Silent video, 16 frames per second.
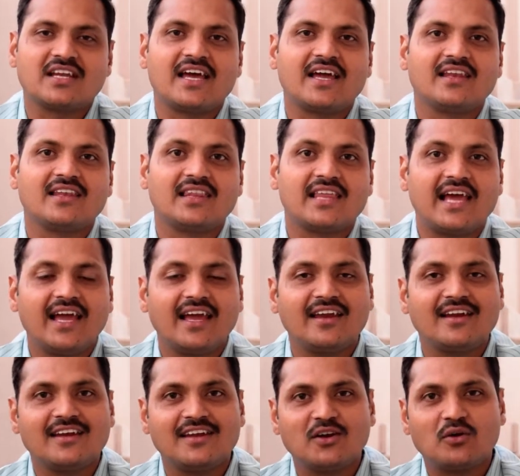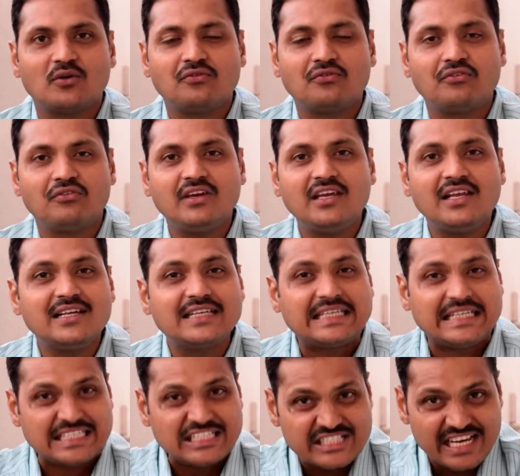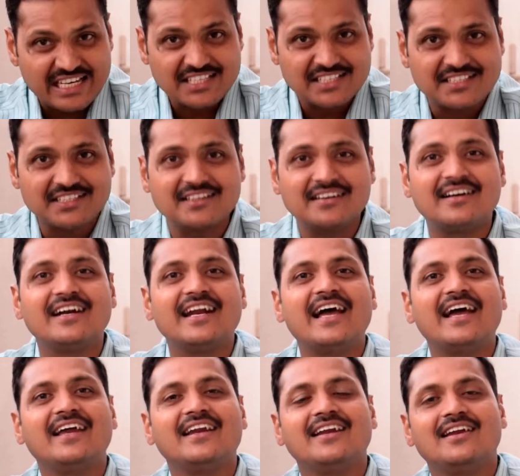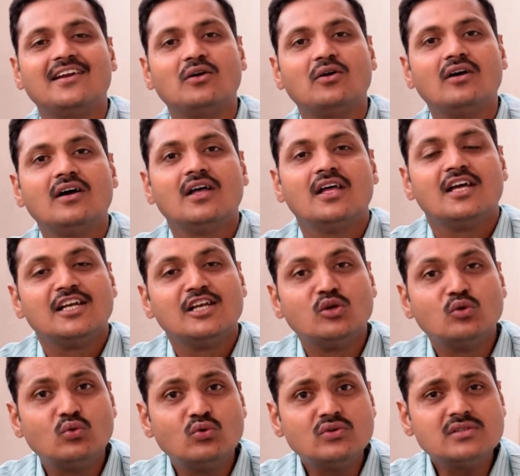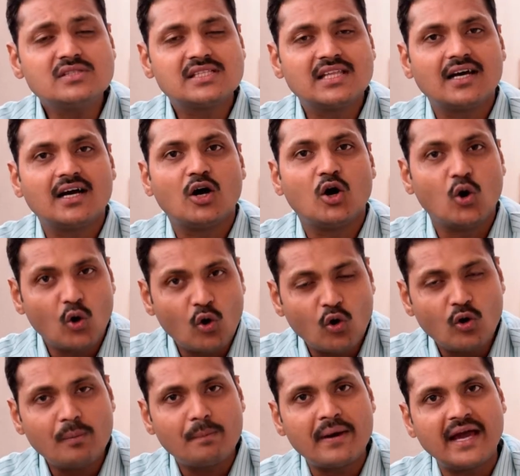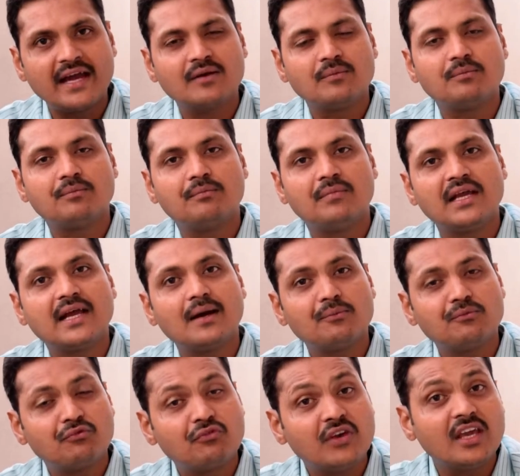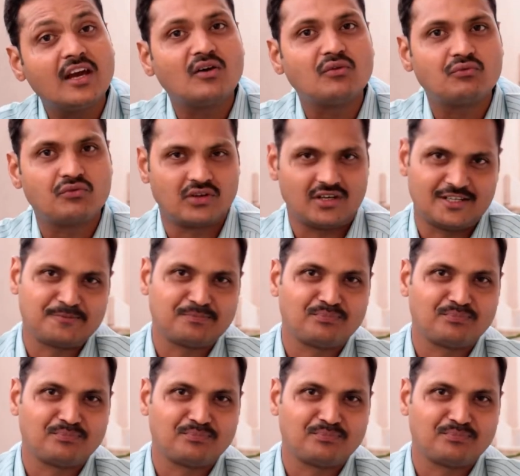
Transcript: and then, you know, feel dejected and, you know, lose the hope and become fearful.